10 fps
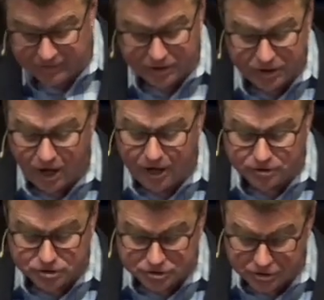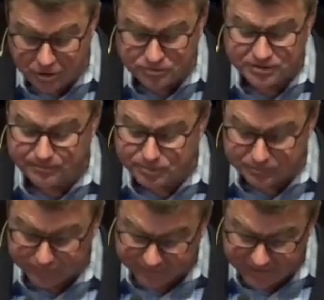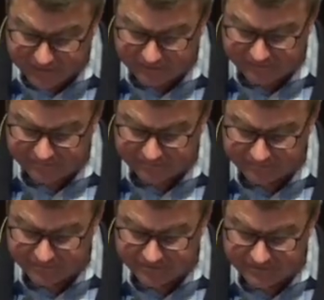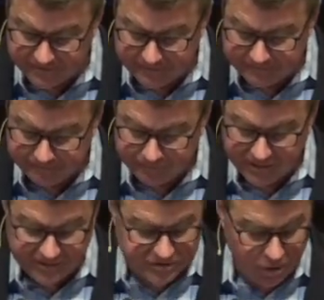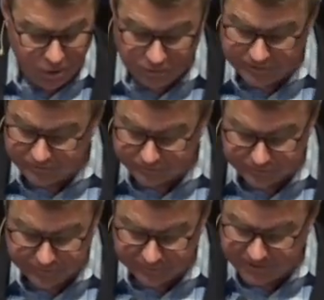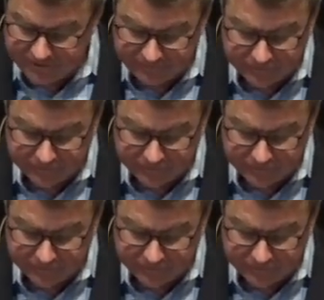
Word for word: that God shows him to believe. And it's only through belief